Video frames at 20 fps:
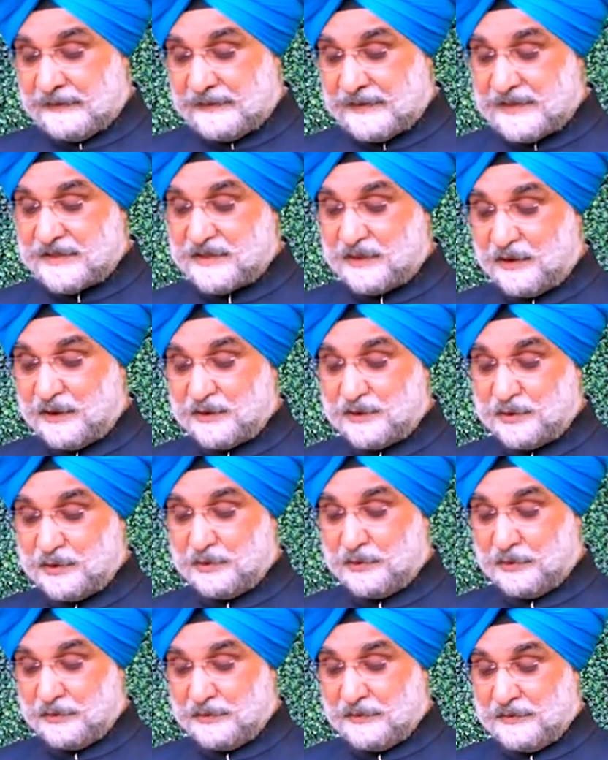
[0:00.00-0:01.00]
this
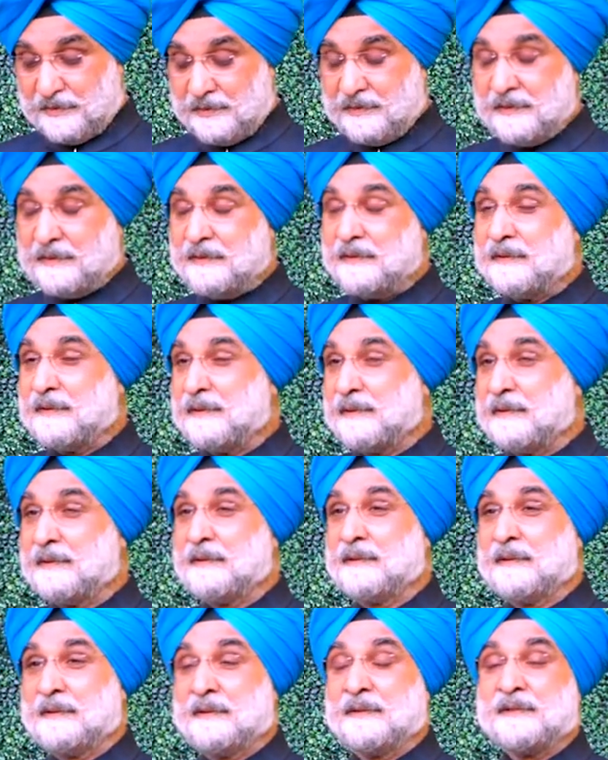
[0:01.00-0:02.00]
also
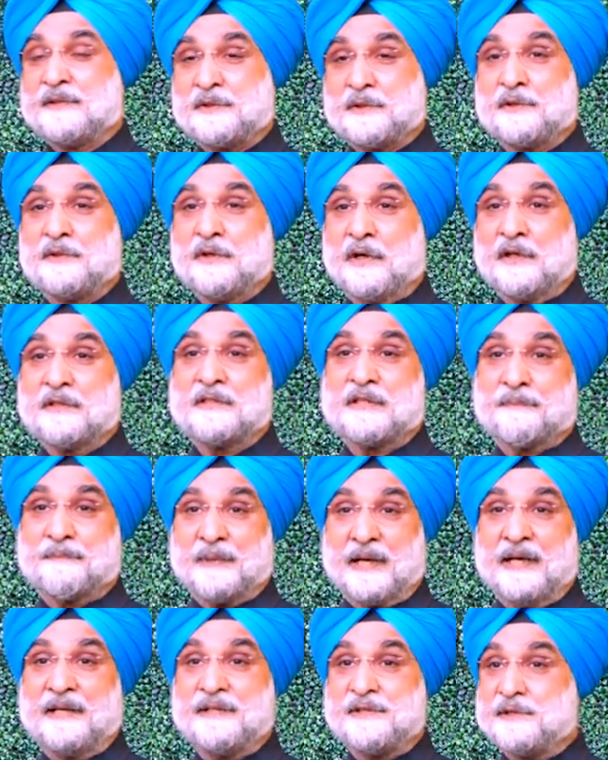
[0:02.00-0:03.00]
should not
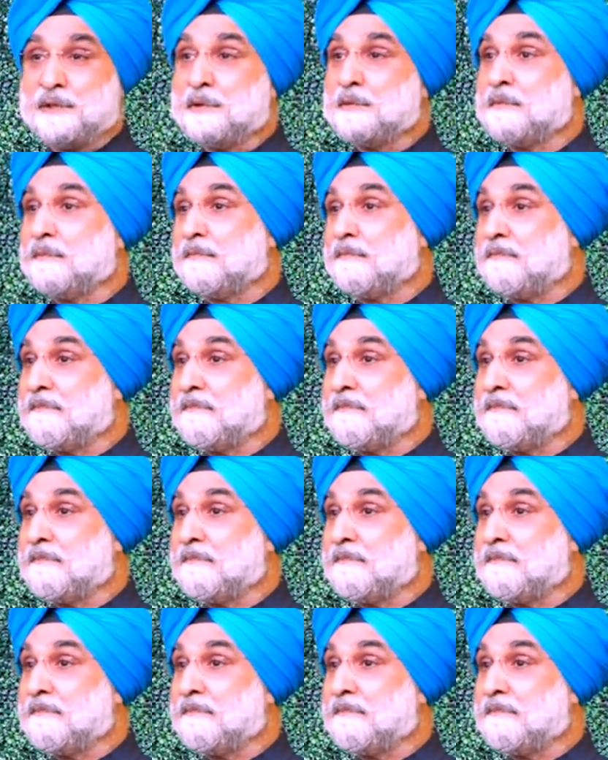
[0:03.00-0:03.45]
surprise you,